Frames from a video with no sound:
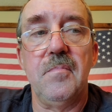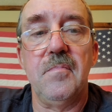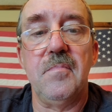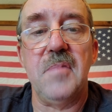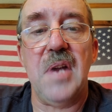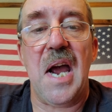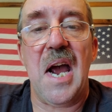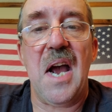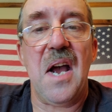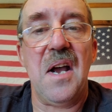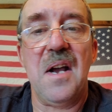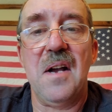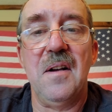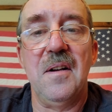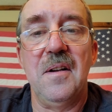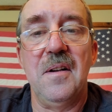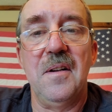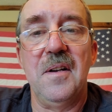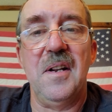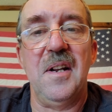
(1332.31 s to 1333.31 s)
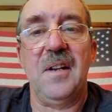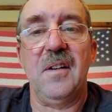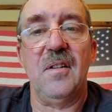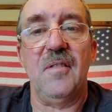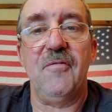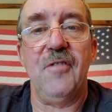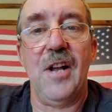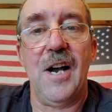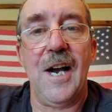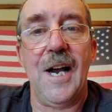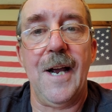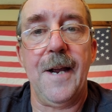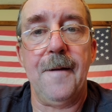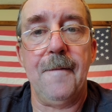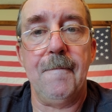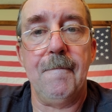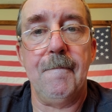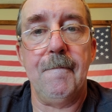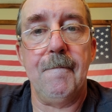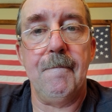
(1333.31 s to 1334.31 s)
Nah, it ain't gonna fly.
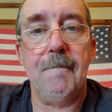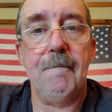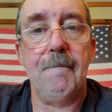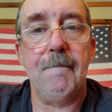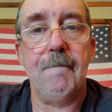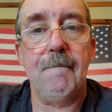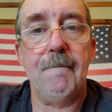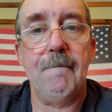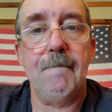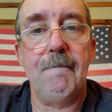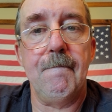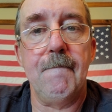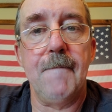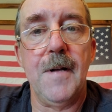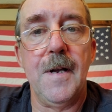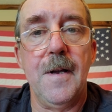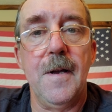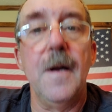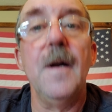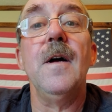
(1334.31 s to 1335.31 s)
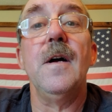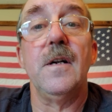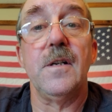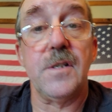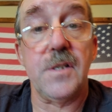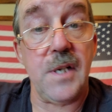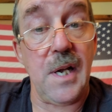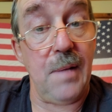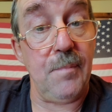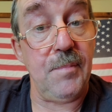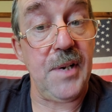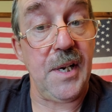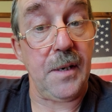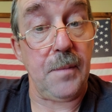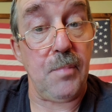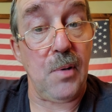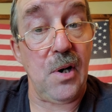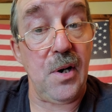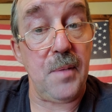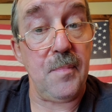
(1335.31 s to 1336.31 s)
It's time to take the
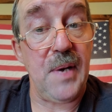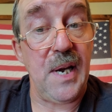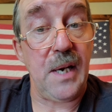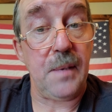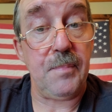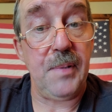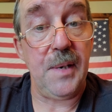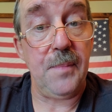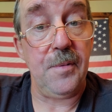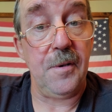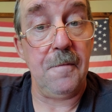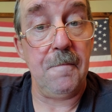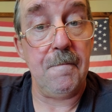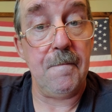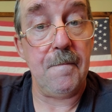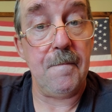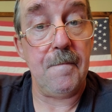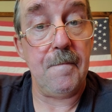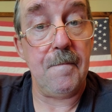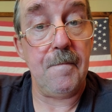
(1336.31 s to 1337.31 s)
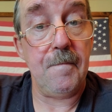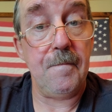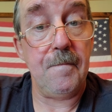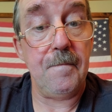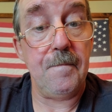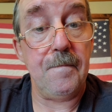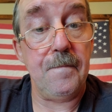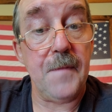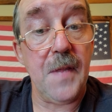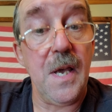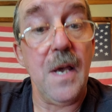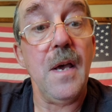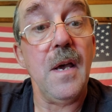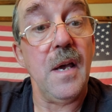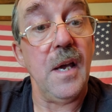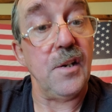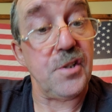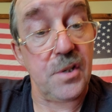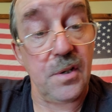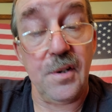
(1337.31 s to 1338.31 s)
party back, people.
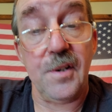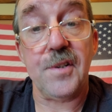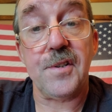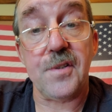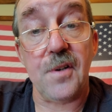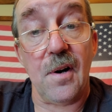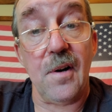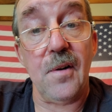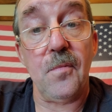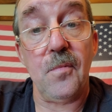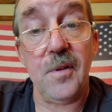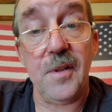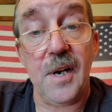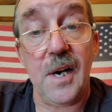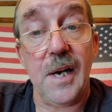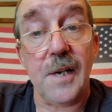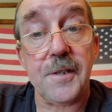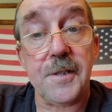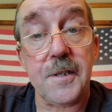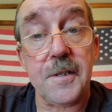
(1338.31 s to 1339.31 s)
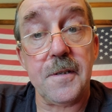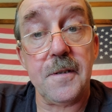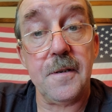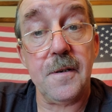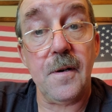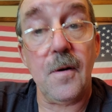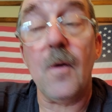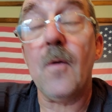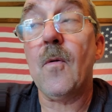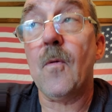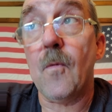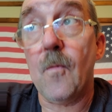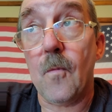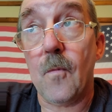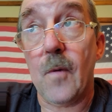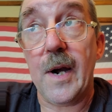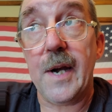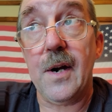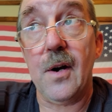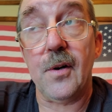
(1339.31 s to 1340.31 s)
It's gonna start with us.
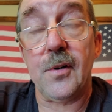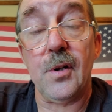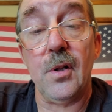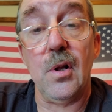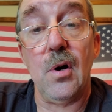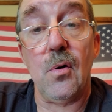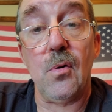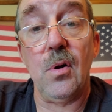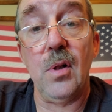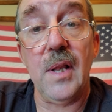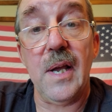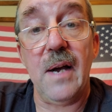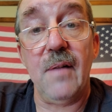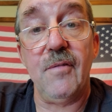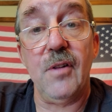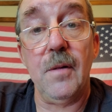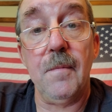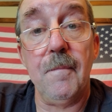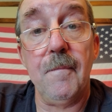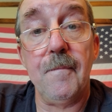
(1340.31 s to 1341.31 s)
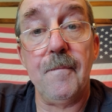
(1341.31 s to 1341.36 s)
Right here at the local level.